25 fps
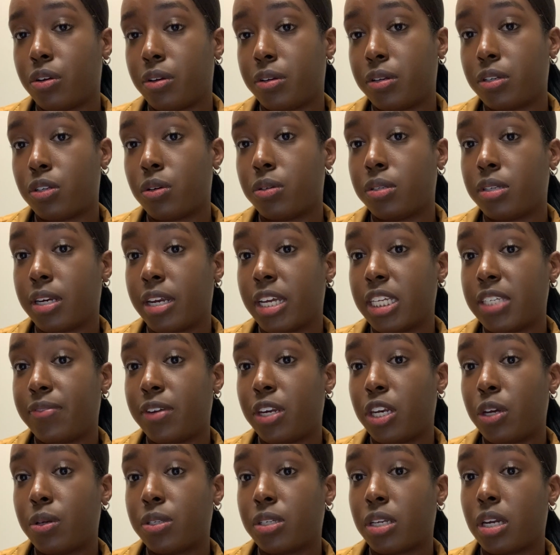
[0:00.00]
So today's
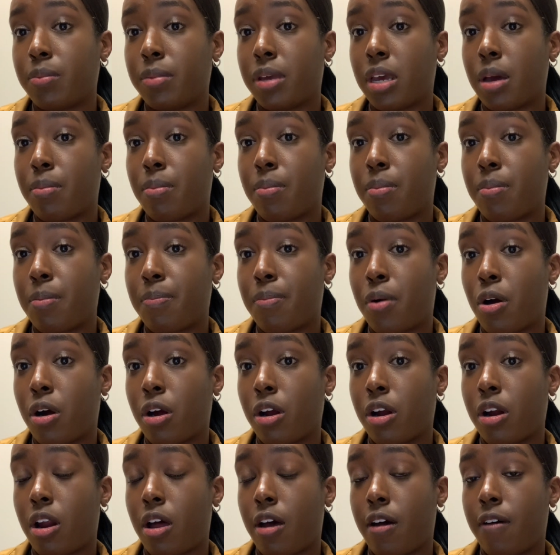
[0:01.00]
video is going to be a
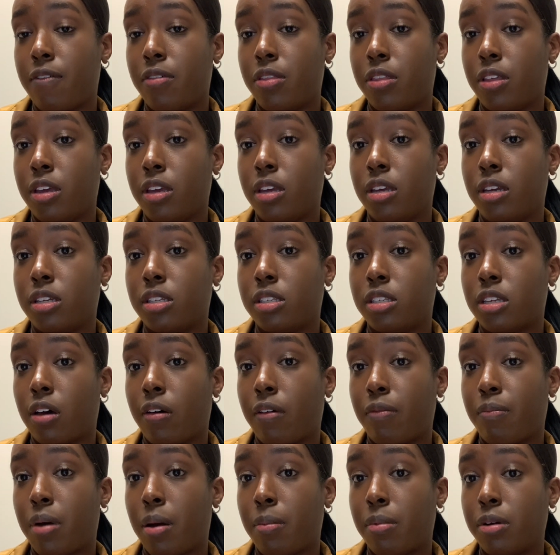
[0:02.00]
part of the
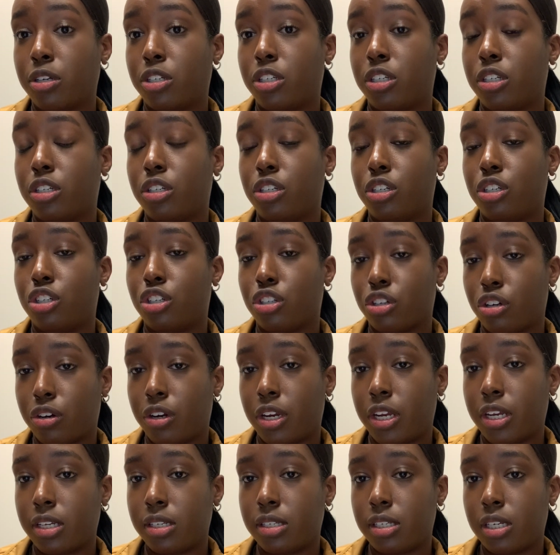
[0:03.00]
self-publishing
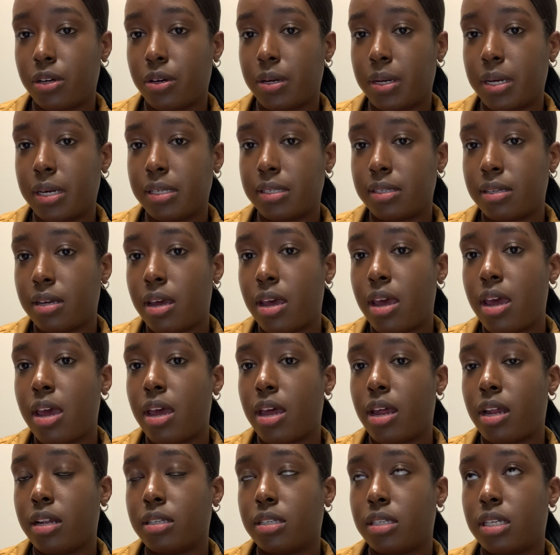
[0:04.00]
journey series,
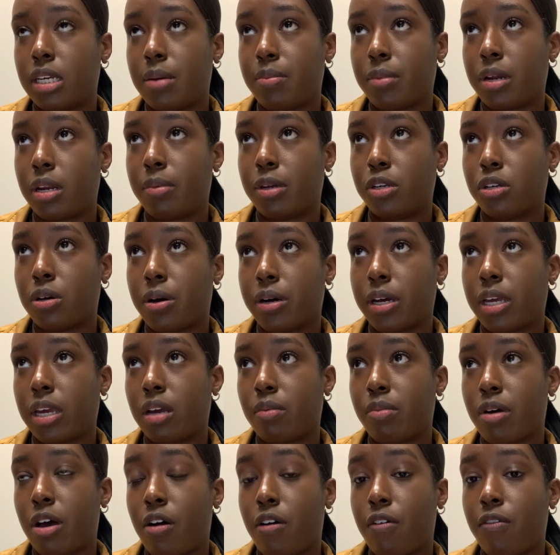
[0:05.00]
and today I'm going to be talking
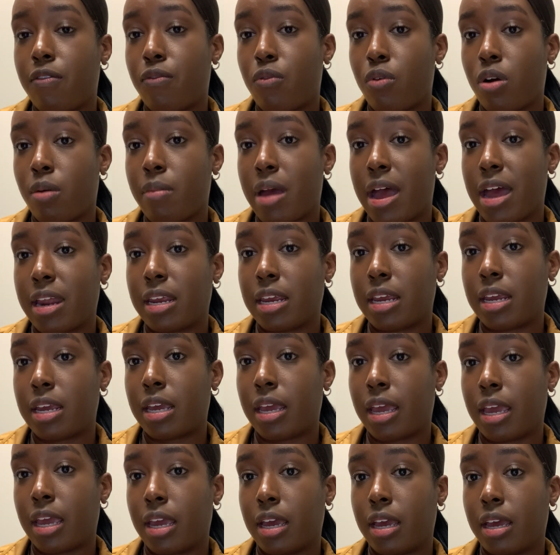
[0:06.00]
about
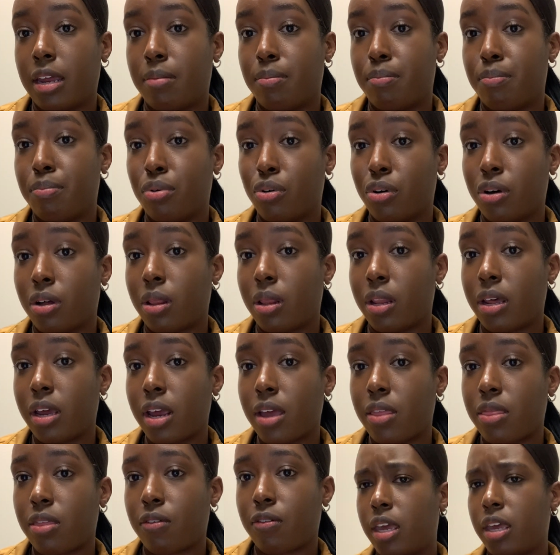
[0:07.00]
formatting and book
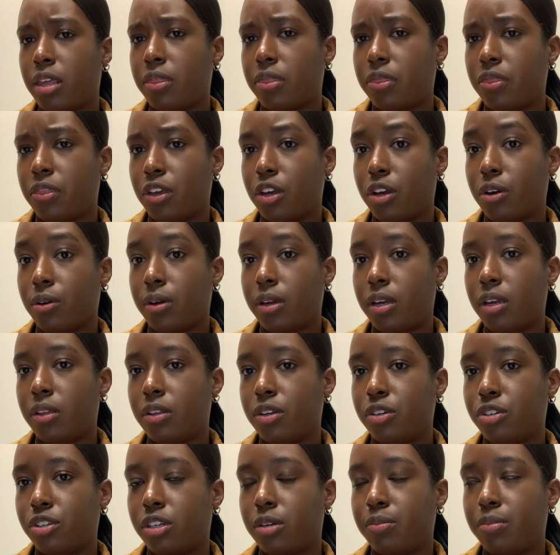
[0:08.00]
length. In theory,
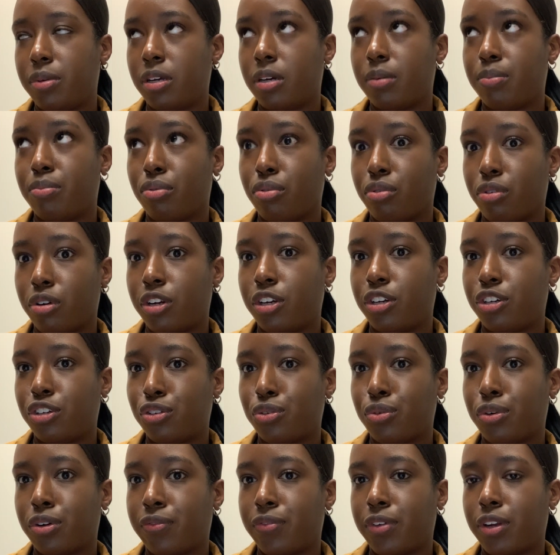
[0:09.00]
this should be a pretty
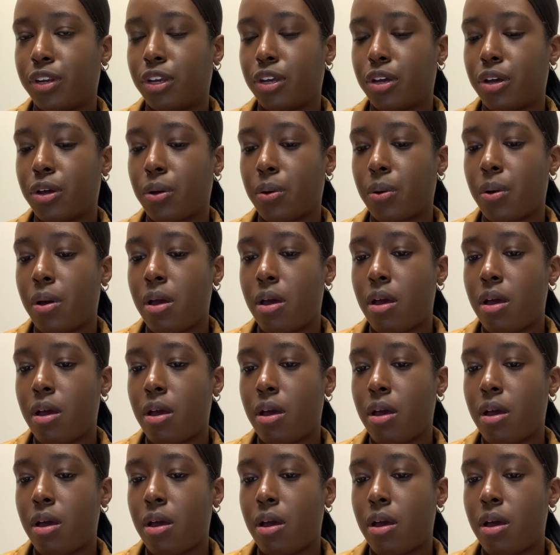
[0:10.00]
short video,